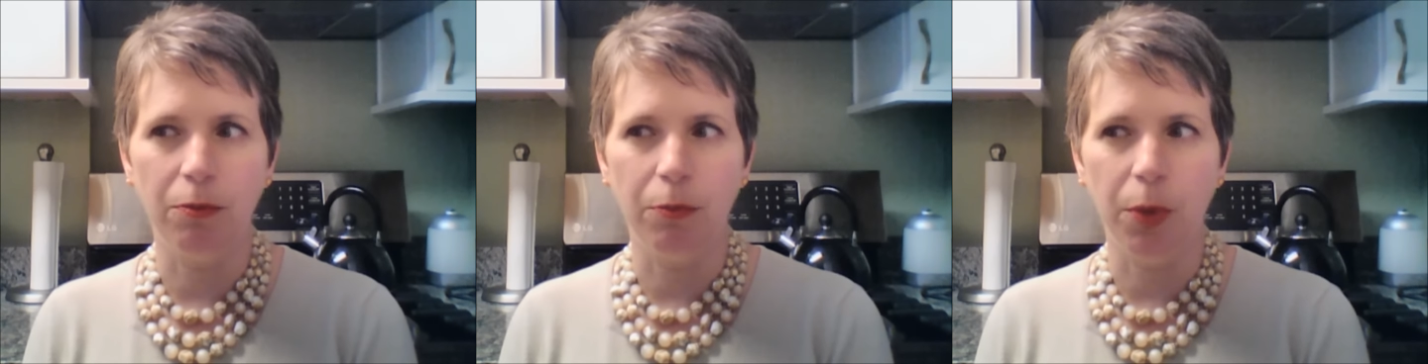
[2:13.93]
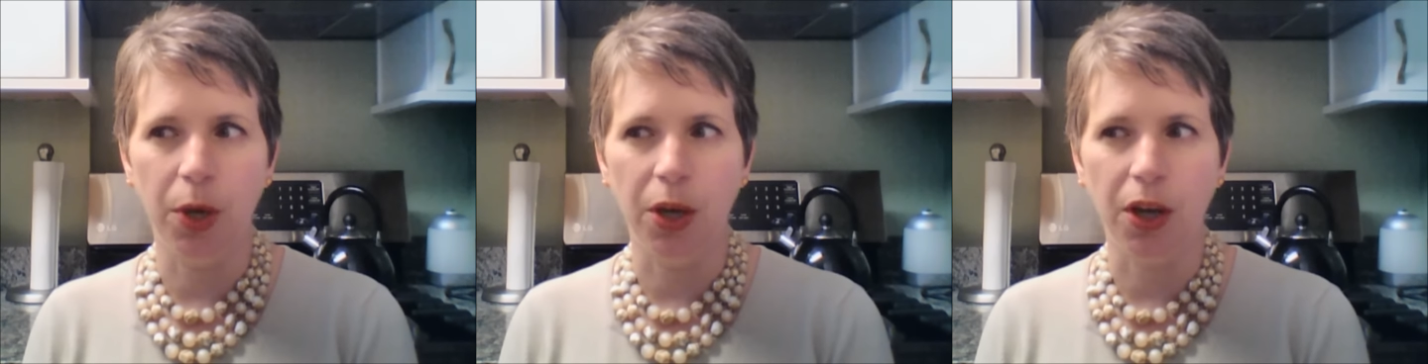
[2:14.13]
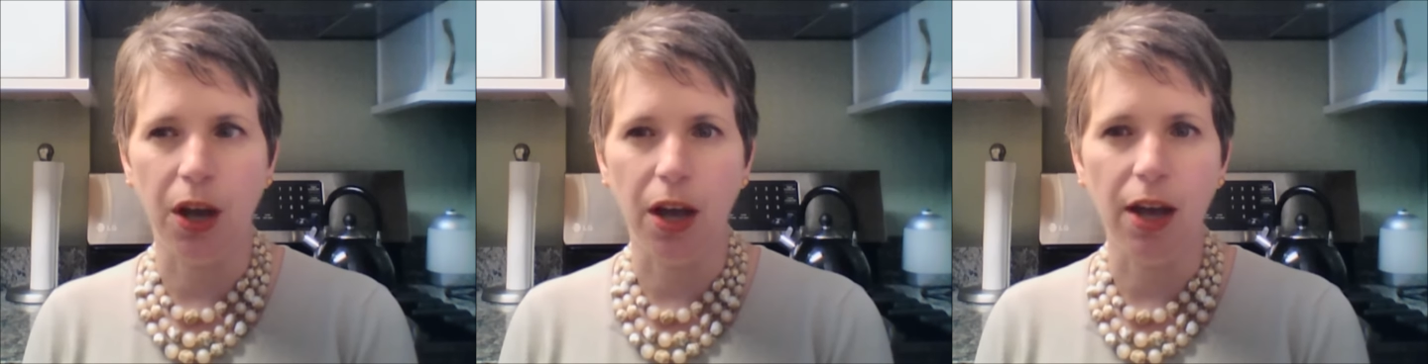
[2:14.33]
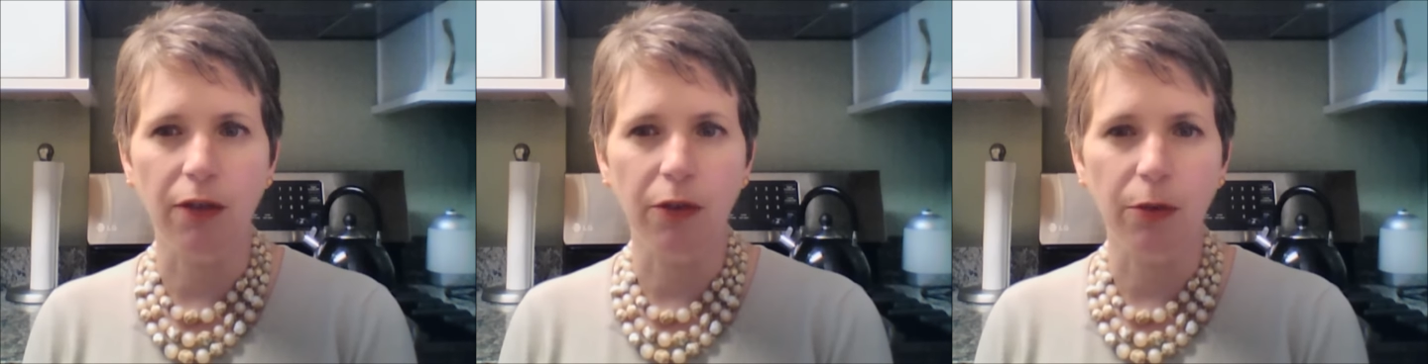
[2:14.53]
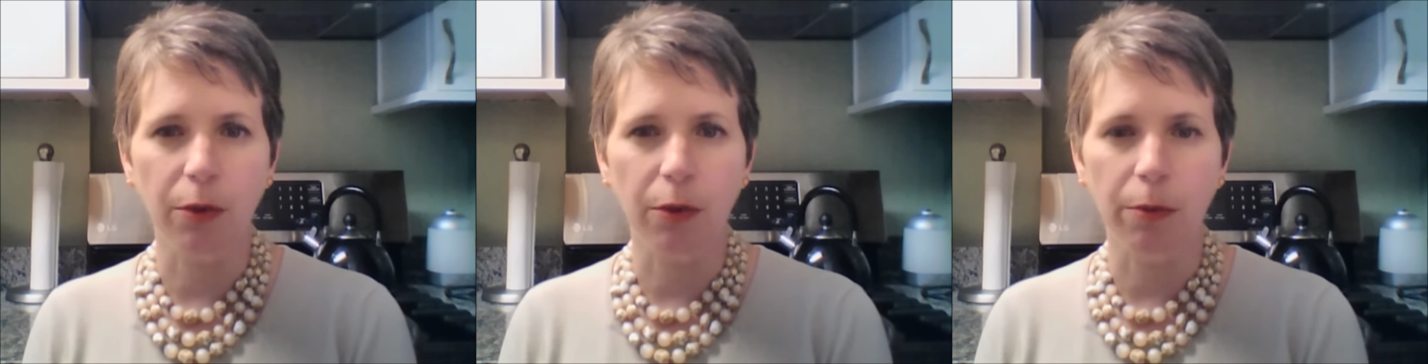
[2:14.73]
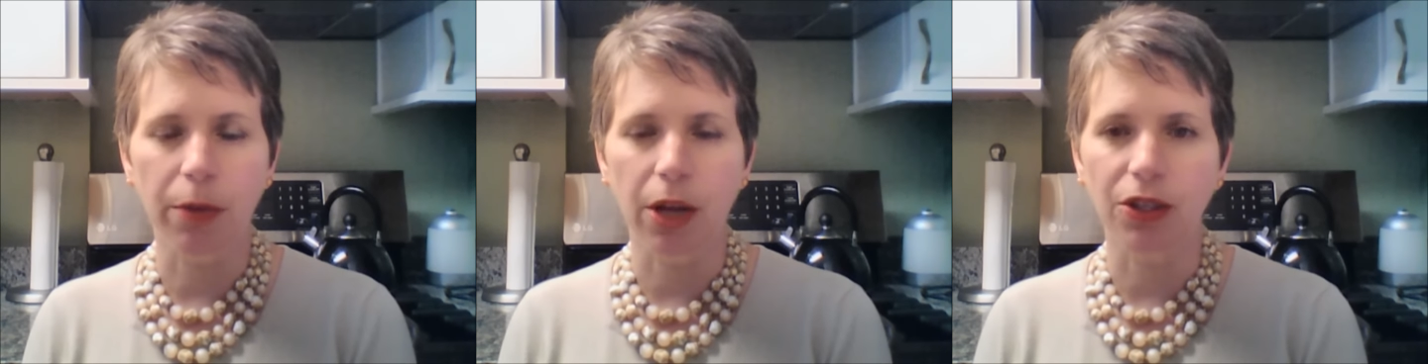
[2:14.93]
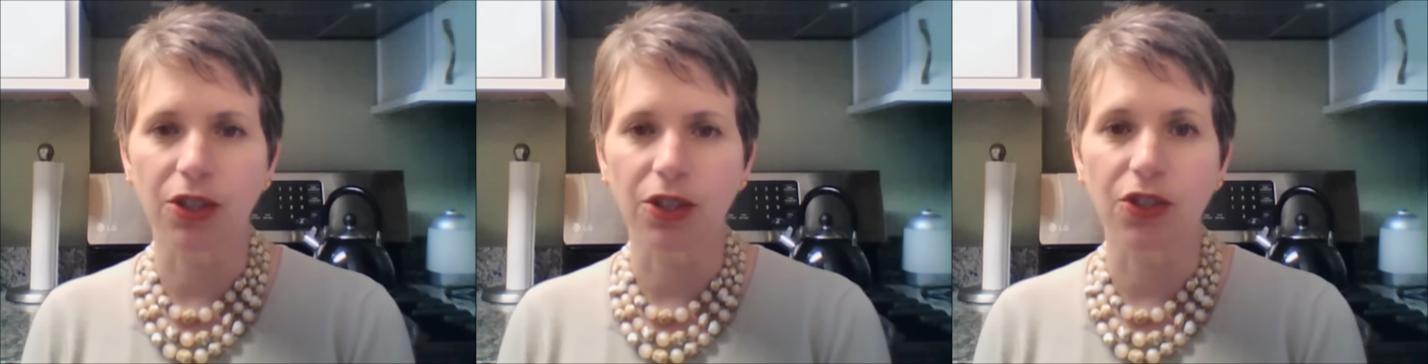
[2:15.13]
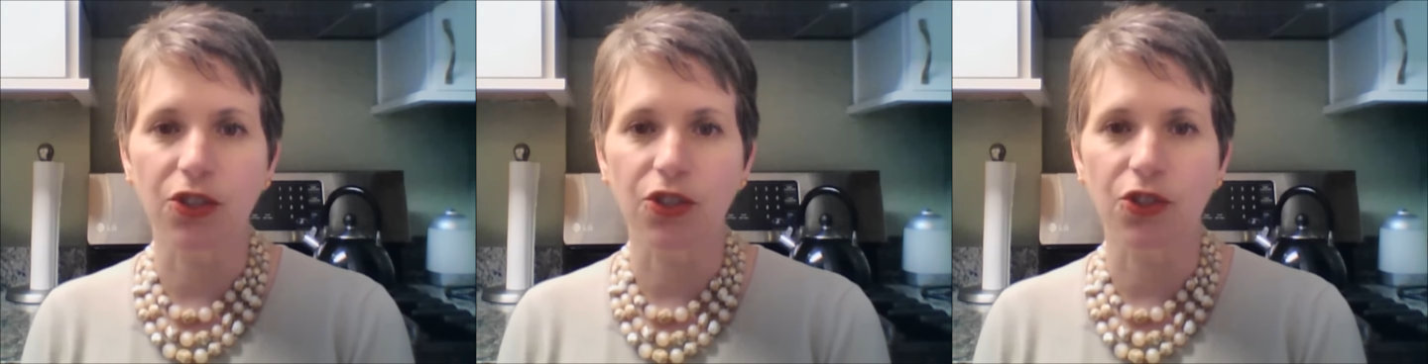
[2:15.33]
but I have a
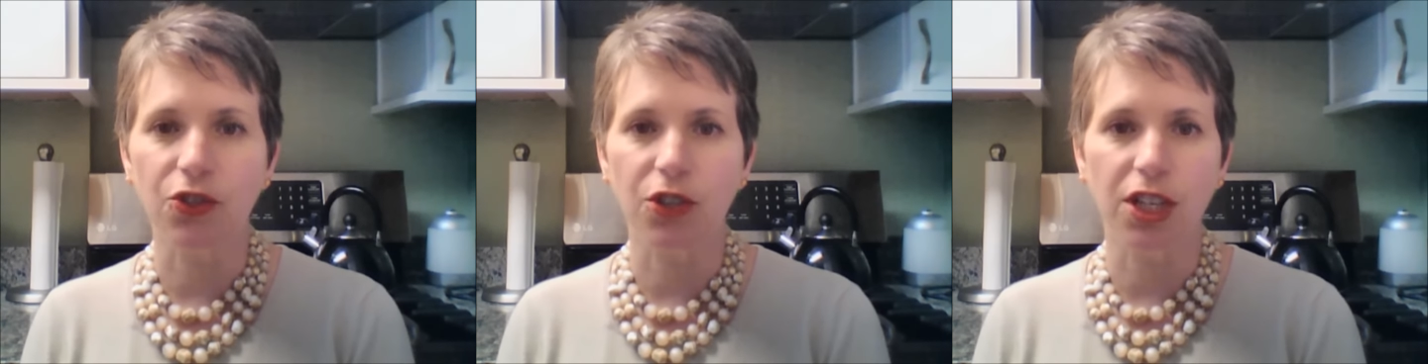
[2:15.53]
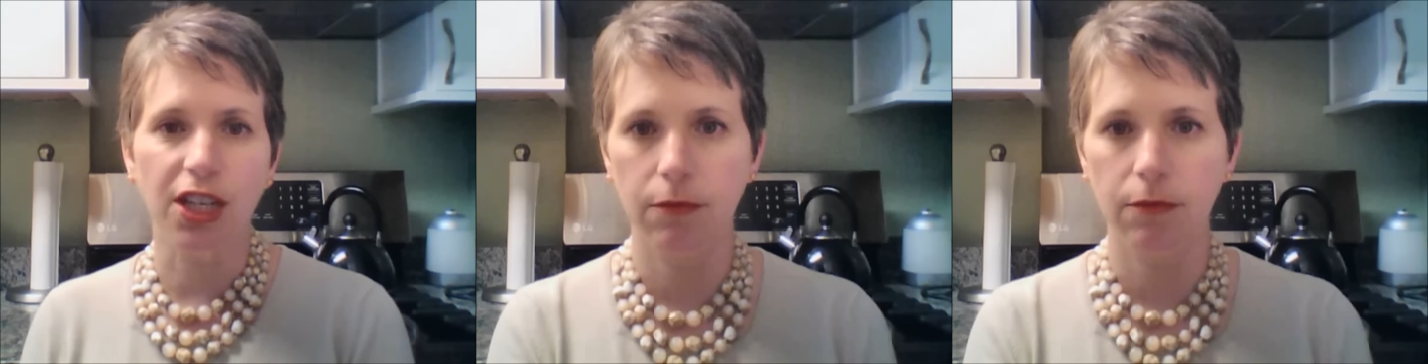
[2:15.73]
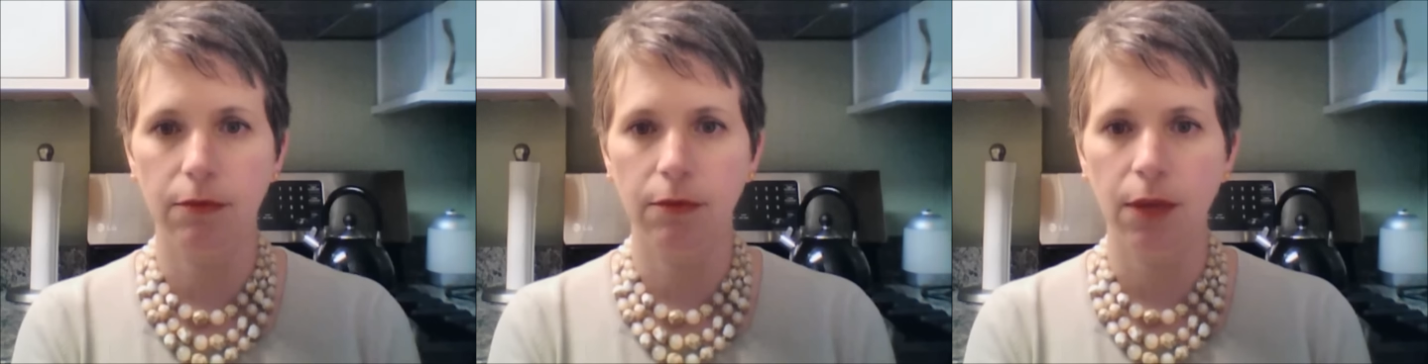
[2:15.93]
rebellious streak.